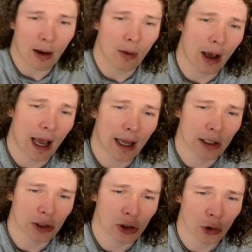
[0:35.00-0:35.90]

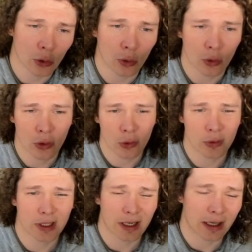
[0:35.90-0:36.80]
and you
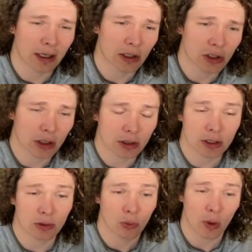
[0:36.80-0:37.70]
use it in
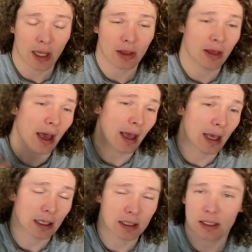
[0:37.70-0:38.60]
conjunction with
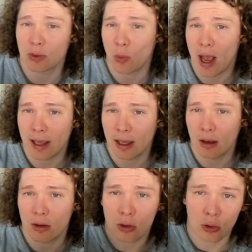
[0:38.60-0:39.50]
a
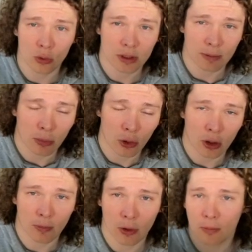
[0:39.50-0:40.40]
swagger using
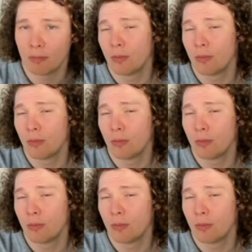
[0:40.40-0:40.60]
Pokemon.